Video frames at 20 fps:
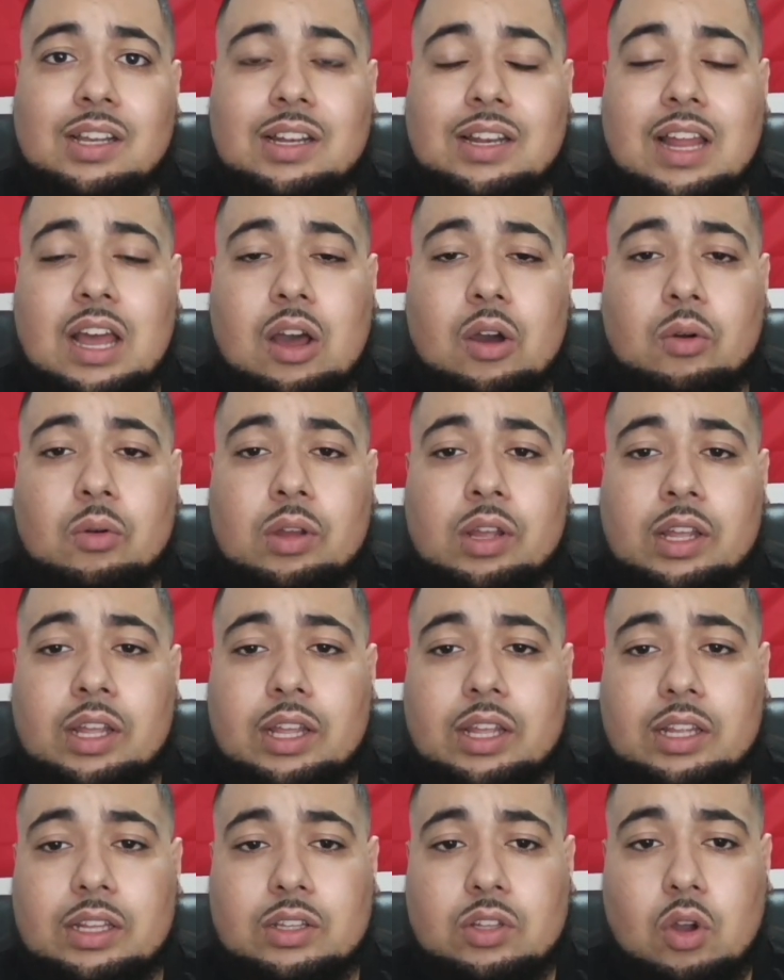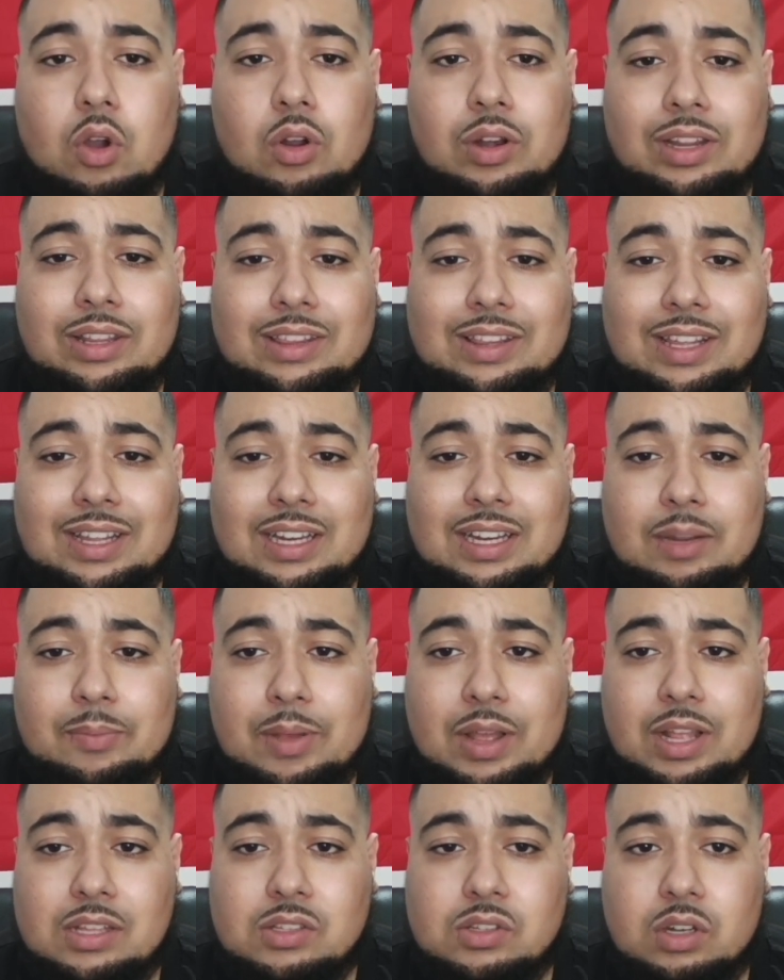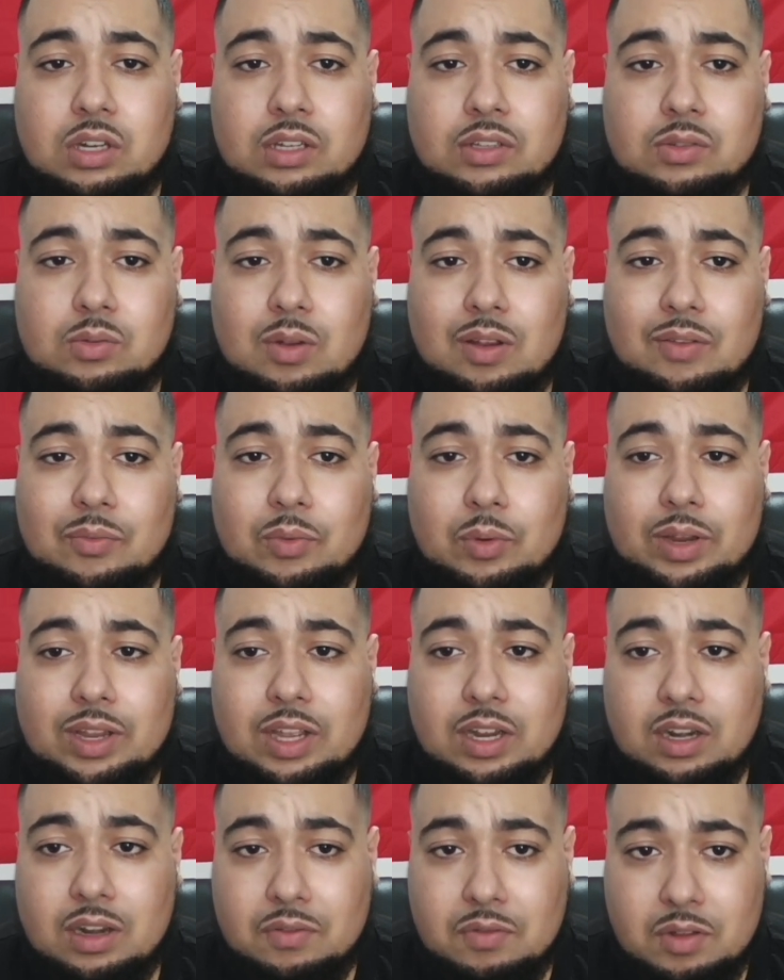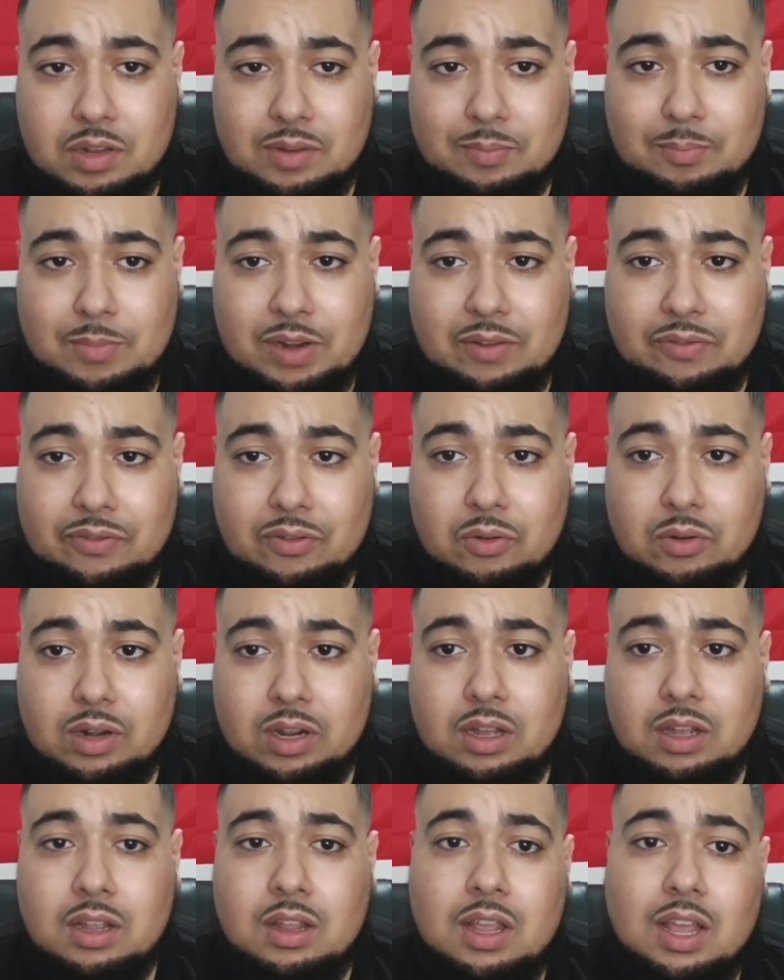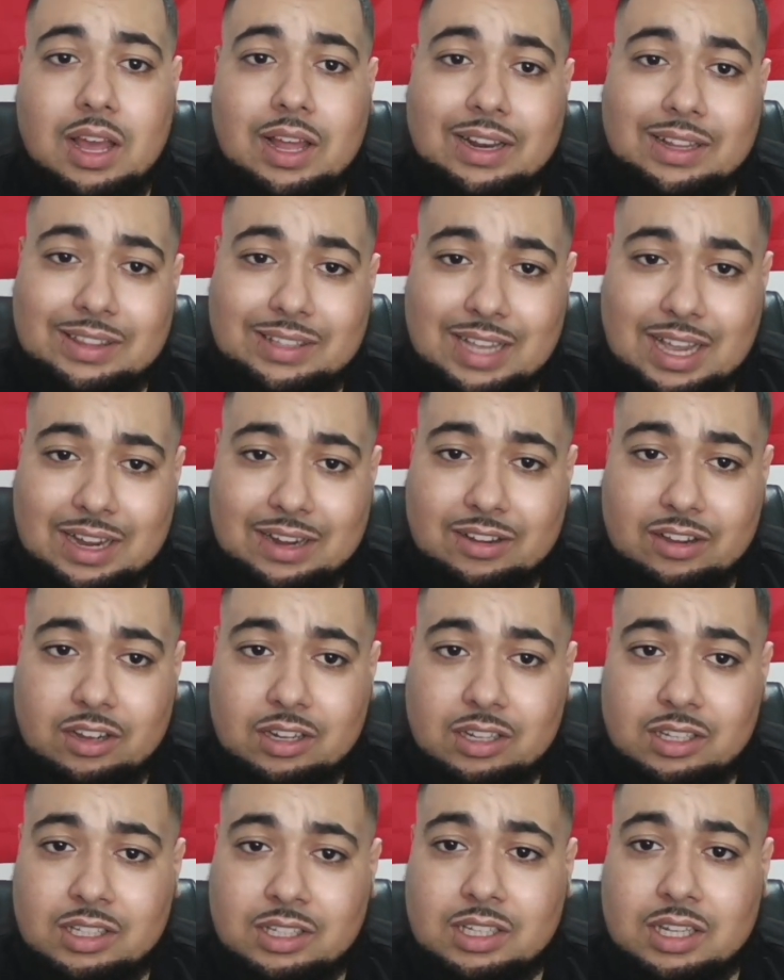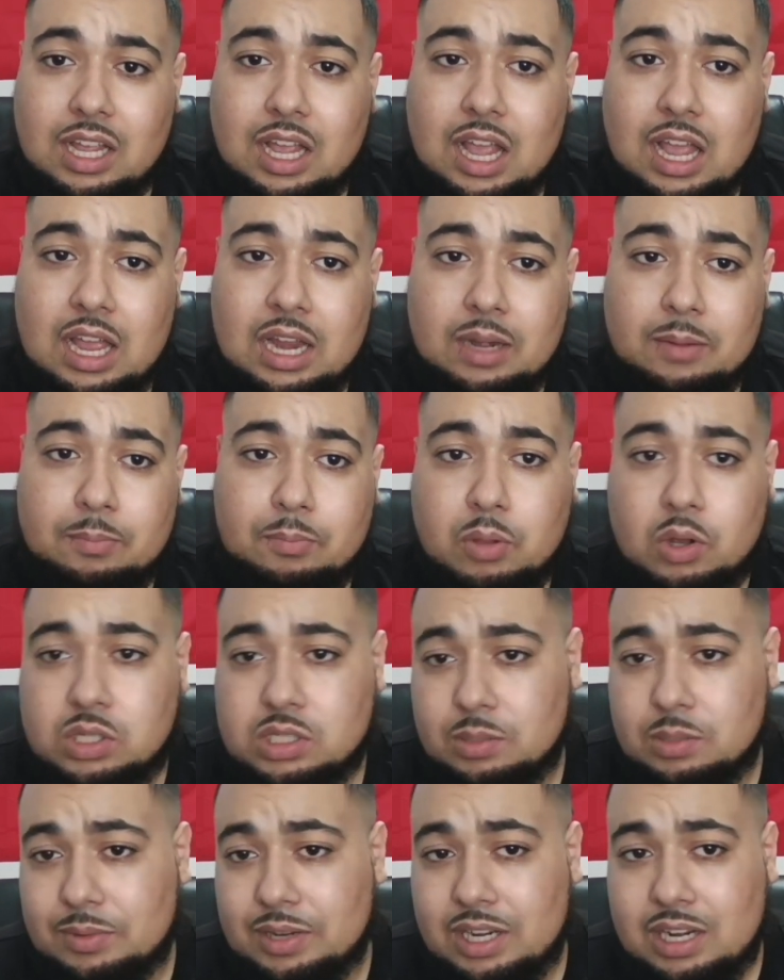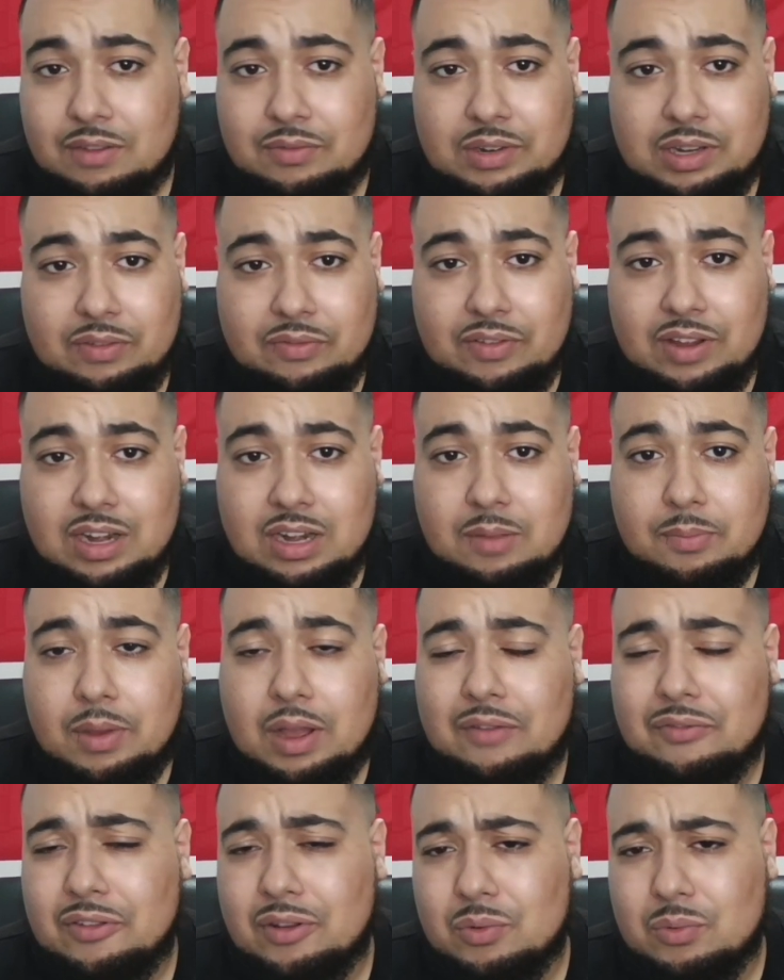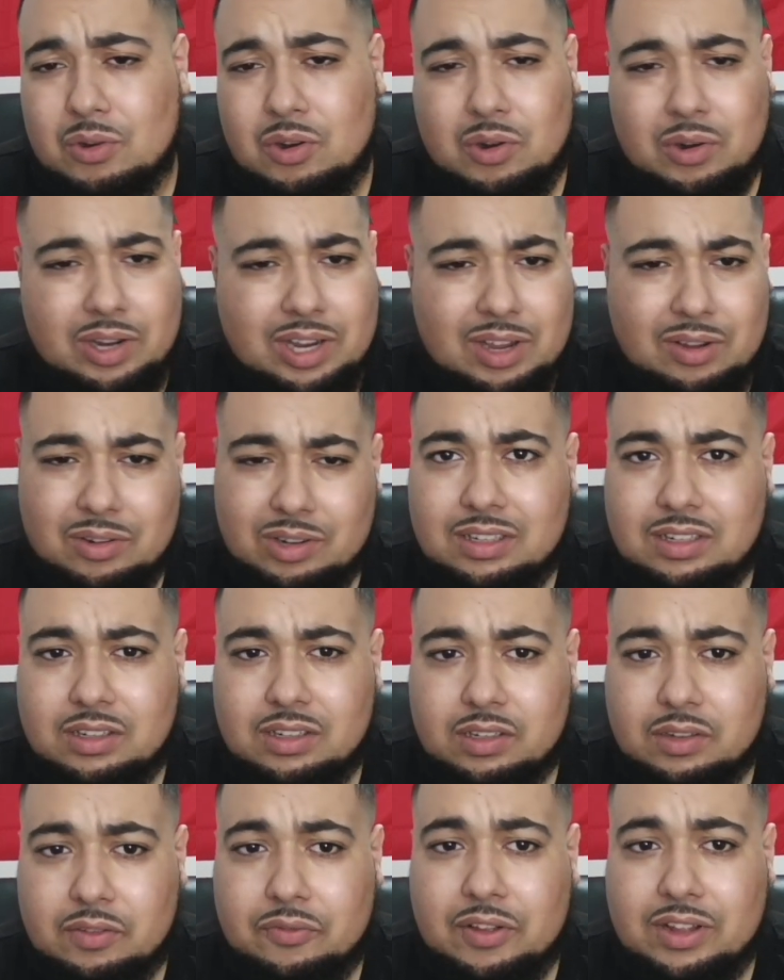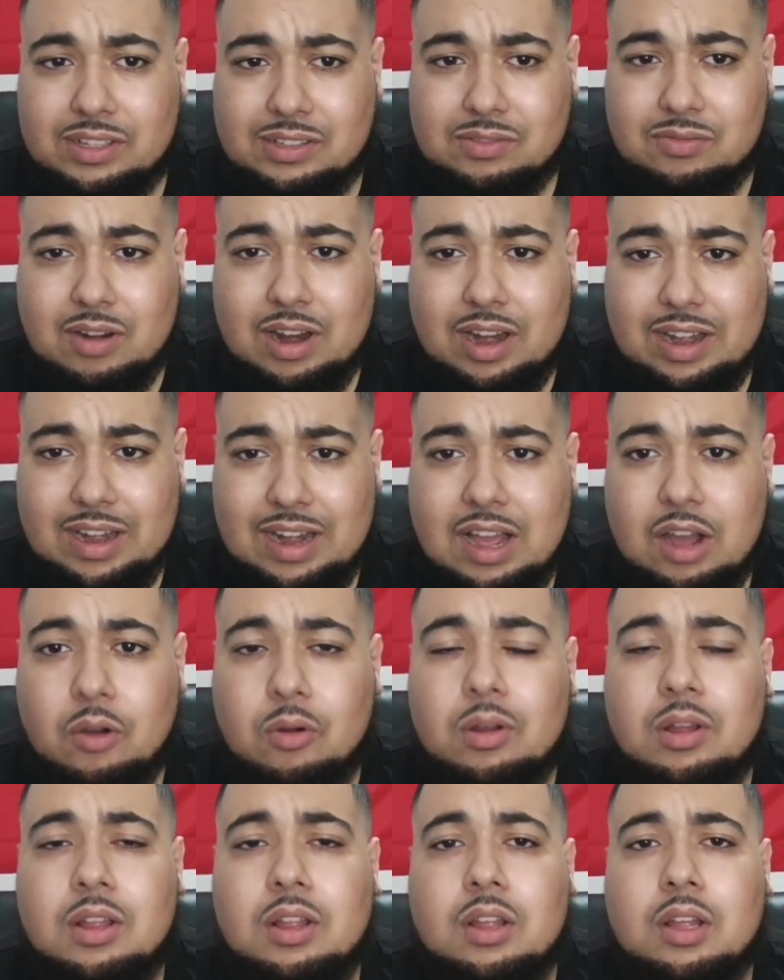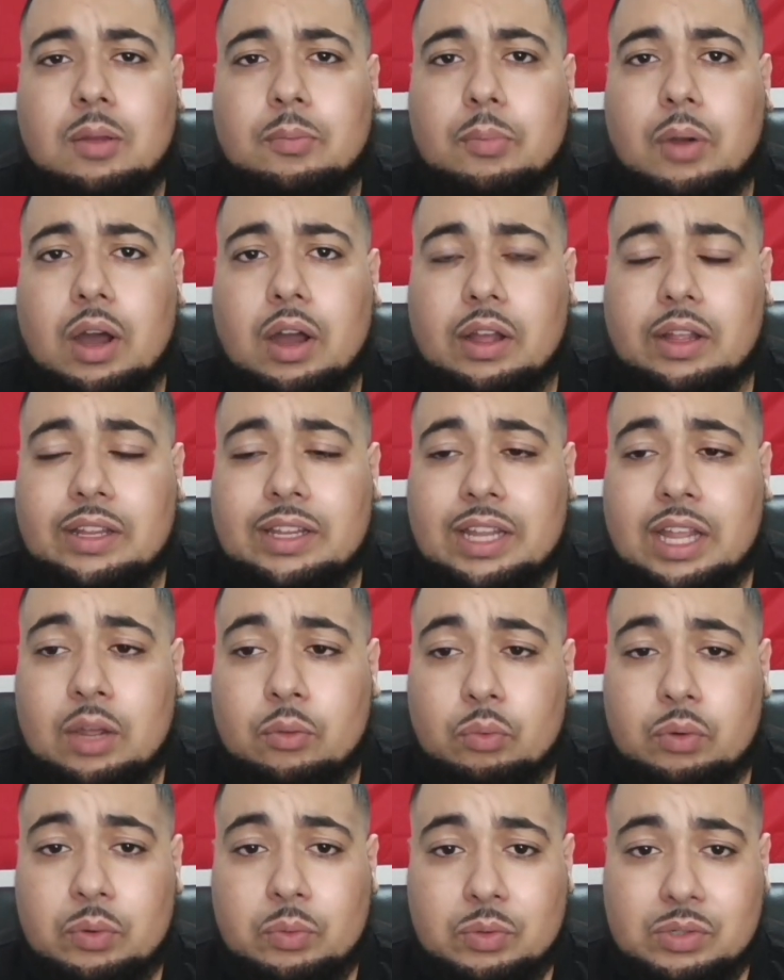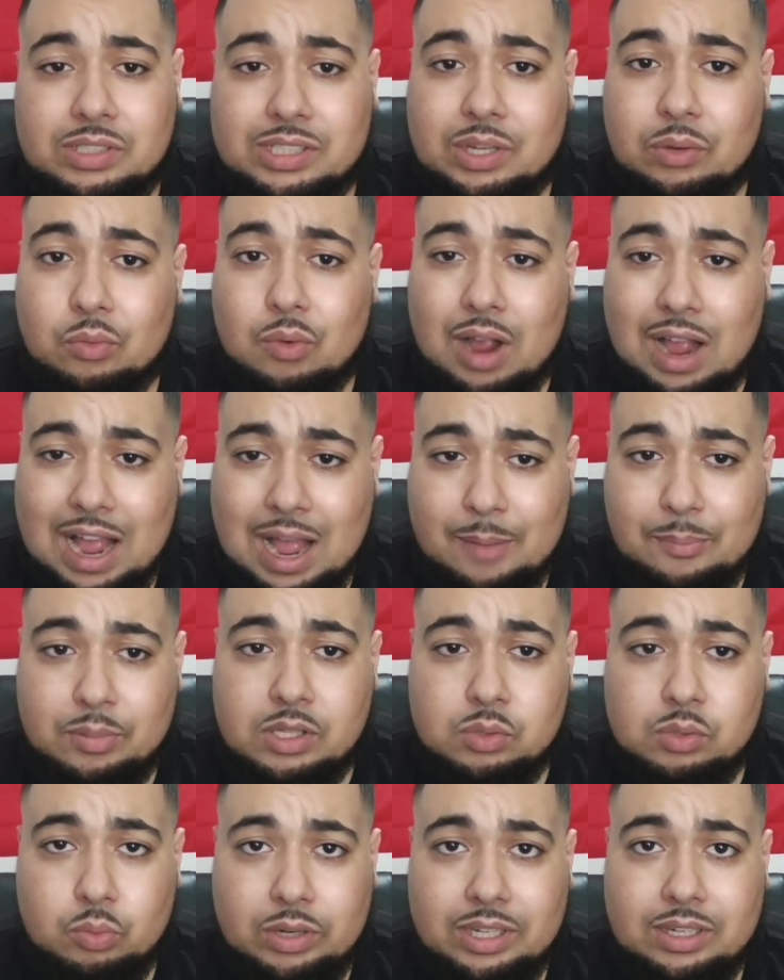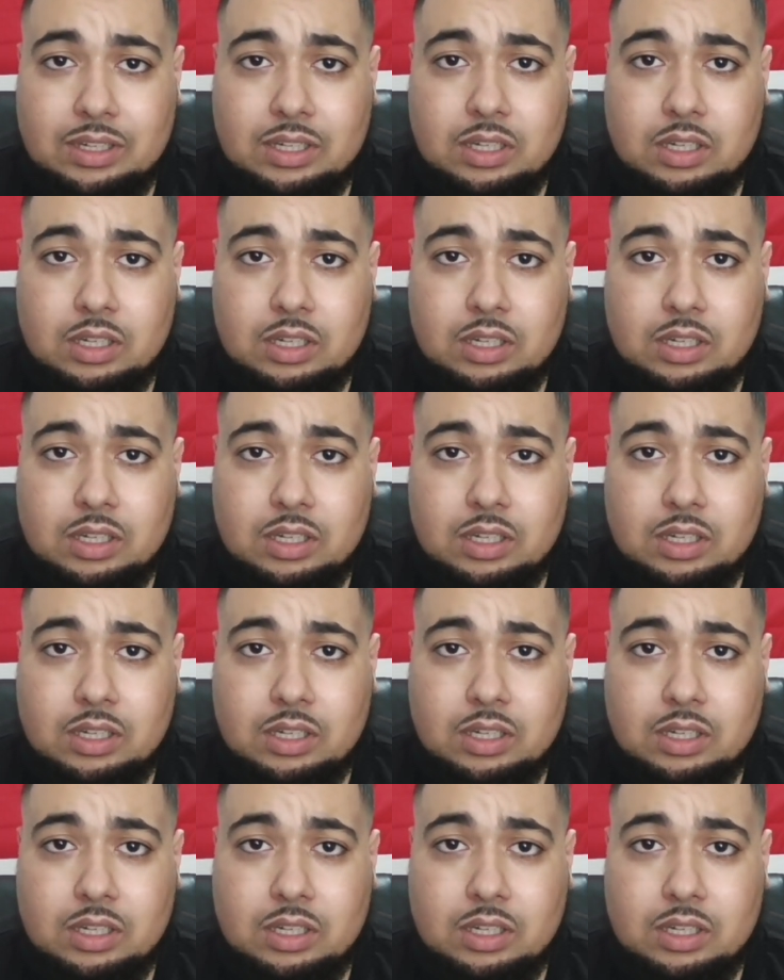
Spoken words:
Now, the only thing it depends on is whether we get another midfielder, an attacker, and possibly another defender, but I think we're okay on the defense right now. But yeah, we will see what happens with